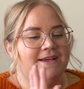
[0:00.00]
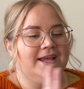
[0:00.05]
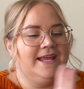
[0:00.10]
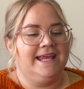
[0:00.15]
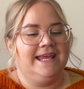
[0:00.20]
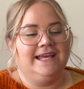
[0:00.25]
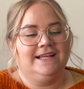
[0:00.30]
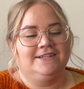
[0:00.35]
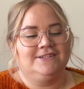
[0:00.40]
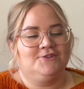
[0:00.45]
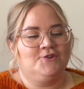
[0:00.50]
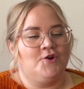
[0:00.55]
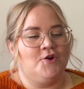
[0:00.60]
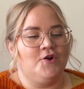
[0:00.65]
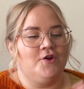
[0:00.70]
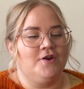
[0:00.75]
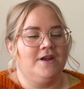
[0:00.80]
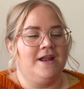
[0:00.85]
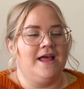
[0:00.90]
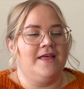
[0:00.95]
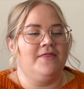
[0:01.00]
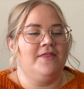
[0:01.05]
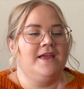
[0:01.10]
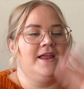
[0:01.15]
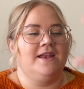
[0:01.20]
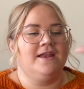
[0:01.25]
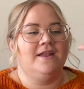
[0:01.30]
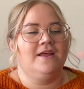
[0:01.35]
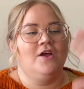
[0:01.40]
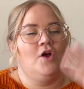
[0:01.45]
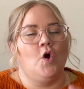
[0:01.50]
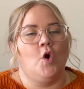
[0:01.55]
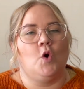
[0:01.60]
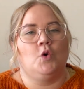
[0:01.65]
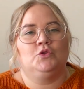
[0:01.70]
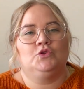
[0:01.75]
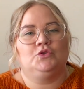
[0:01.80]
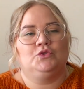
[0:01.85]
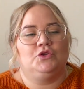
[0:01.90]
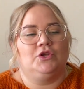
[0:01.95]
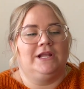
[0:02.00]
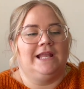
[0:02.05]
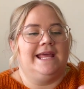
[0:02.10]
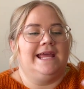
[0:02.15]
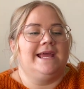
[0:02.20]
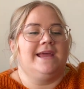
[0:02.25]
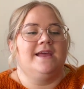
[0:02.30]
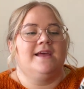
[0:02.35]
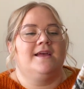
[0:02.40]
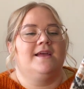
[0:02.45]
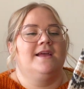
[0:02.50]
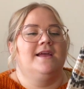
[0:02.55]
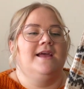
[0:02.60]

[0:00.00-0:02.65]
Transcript: heel turn and then onto the leg.